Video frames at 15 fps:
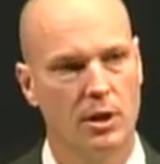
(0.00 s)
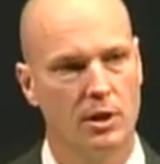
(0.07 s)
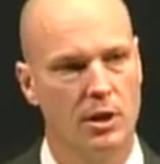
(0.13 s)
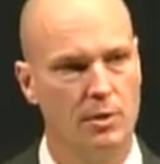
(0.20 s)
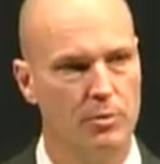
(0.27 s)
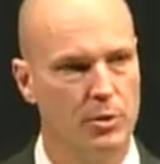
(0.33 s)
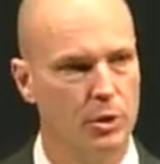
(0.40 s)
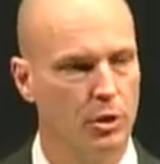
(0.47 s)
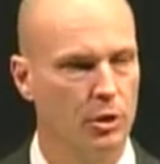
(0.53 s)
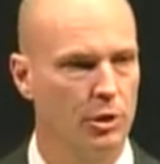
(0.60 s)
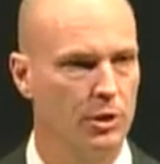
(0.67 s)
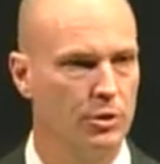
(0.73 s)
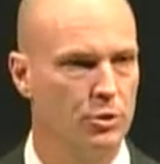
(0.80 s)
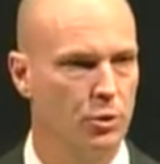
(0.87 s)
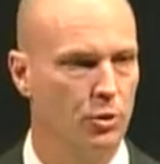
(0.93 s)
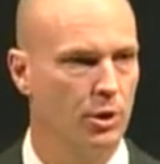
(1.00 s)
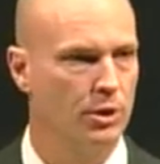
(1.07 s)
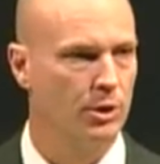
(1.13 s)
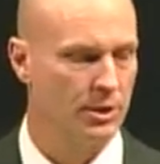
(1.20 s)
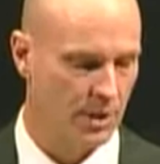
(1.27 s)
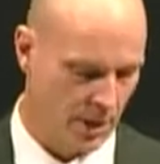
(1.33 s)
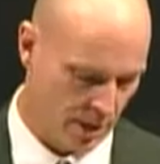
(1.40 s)
I've thoroughly enjoyed the
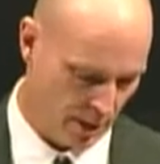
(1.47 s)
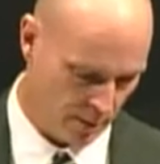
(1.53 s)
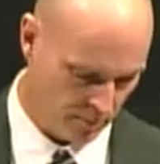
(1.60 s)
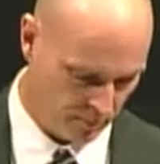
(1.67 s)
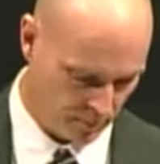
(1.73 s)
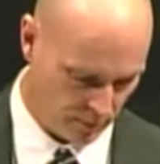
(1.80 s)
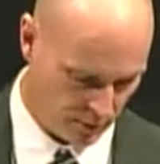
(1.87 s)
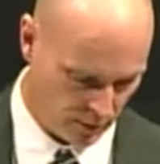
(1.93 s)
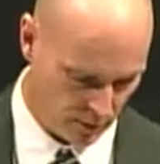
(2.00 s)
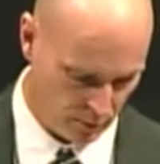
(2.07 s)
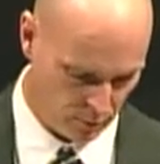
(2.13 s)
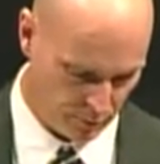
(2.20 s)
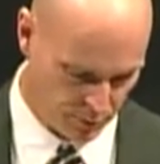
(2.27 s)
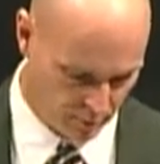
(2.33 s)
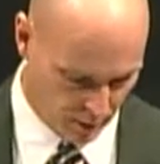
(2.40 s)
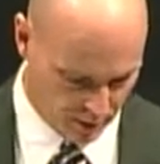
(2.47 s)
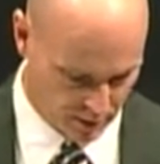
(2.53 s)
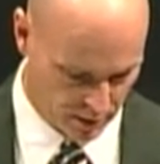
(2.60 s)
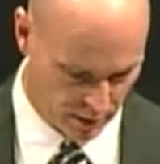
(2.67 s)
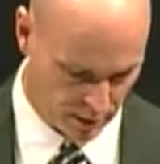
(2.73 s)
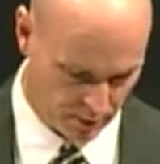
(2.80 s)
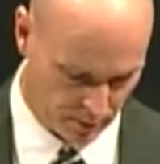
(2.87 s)
time that we've spent
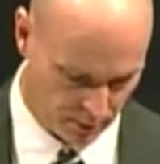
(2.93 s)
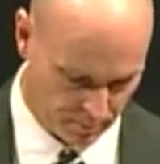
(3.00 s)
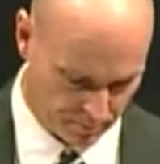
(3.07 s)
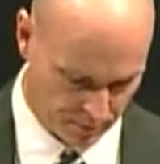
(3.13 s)
together